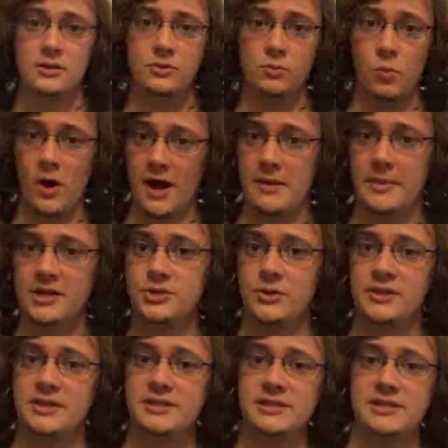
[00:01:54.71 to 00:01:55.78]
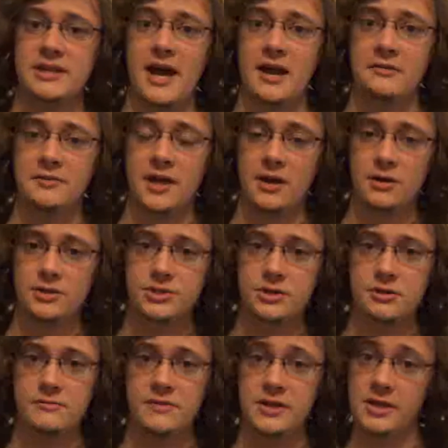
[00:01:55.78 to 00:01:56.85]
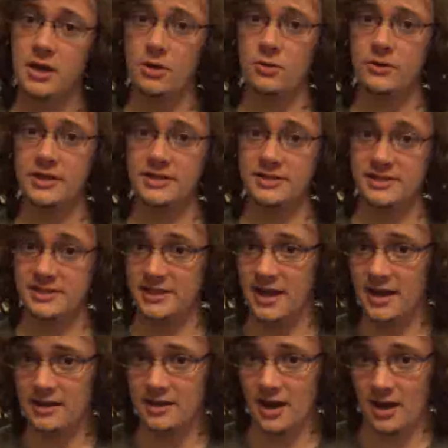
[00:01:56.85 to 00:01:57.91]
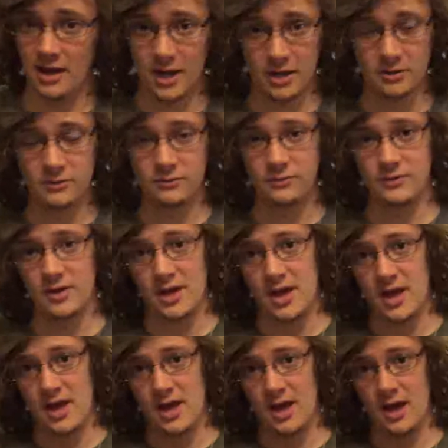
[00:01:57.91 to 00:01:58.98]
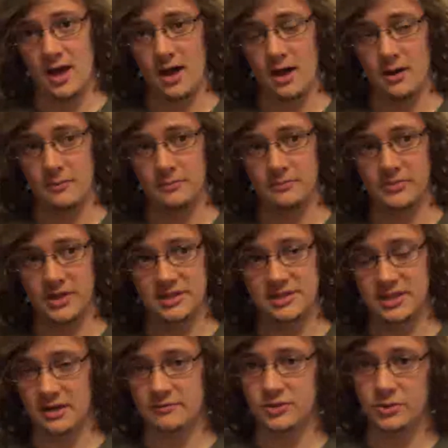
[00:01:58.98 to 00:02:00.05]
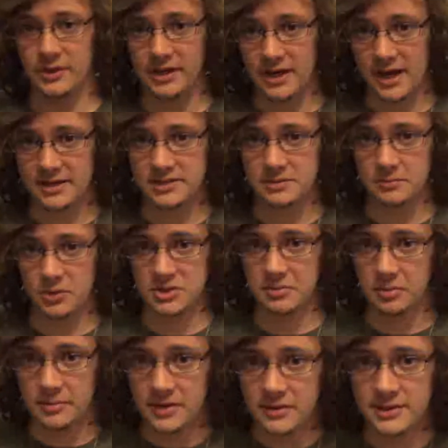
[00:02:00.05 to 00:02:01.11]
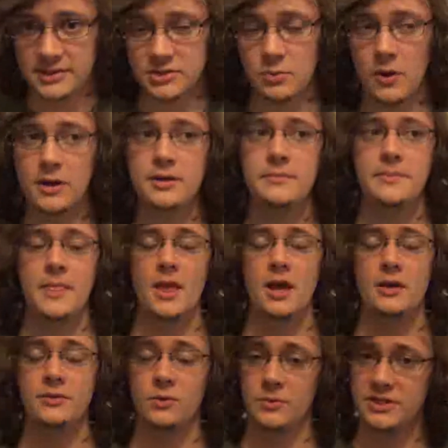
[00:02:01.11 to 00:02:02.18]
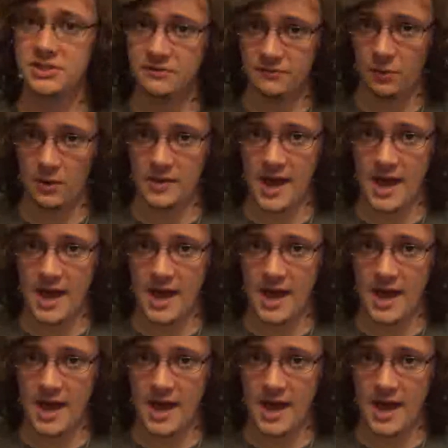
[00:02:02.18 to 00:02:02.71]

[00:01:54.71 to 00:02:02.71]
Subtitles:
why am I doing this as an out of character video instead of doing it as Multi Prometheus 1? The reason for